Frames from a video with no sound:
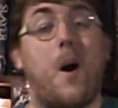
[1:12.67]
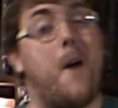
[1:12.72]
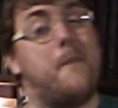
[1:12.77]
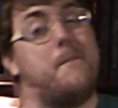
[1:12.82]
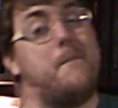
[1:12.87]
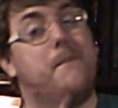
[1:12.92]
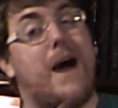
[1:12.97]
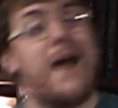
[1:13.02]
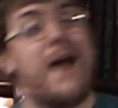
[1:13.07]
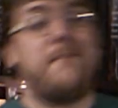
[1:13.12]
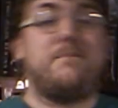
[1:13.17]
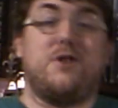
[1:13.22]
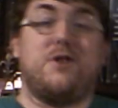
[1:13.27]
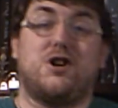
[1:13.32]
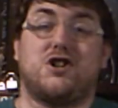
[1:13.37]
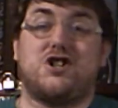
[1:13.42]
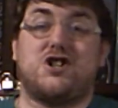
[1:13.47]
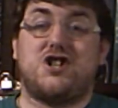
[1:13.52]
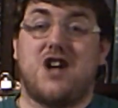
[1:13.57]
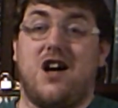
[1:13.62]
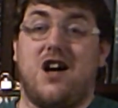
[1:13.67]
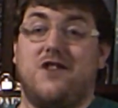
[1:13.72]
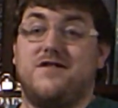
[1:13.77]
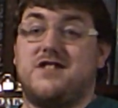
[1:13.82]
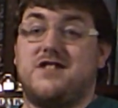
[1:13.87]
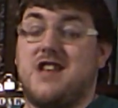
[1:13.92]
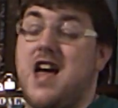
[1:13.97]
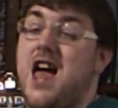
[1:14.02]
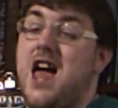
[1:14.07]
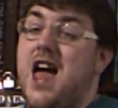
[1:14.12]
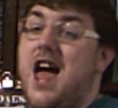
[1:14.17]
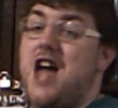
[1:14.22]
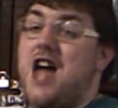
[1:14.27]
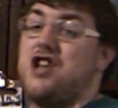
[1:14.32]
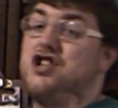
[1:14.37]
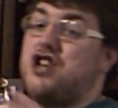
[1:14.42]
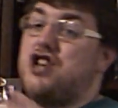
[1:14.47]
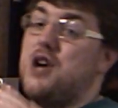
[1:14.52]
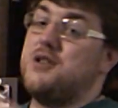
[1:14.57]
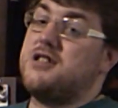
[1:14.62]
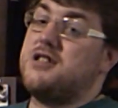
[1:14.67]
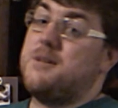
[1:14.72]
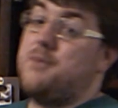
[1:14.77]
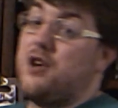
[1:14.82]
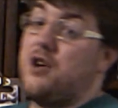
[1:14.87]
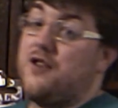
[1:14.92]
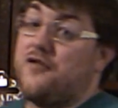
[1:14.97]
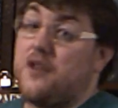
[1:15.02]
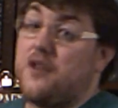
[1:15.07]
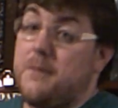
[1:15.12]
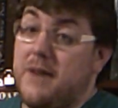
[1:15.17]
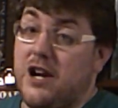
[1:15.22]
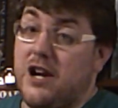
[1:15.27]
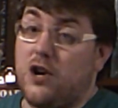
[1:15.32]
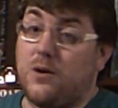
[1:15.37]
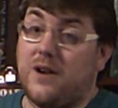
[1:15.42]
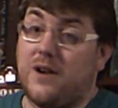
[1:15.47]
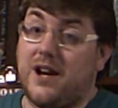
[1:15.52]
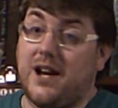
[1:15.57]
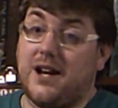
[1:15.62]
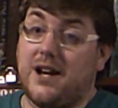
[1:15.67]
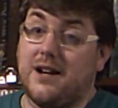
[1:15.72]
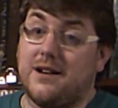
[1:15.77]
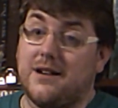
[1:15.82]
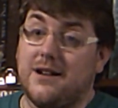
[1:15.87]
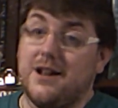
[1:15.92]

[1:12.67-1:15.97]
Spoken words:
my bookshelves and chose a book for me to read.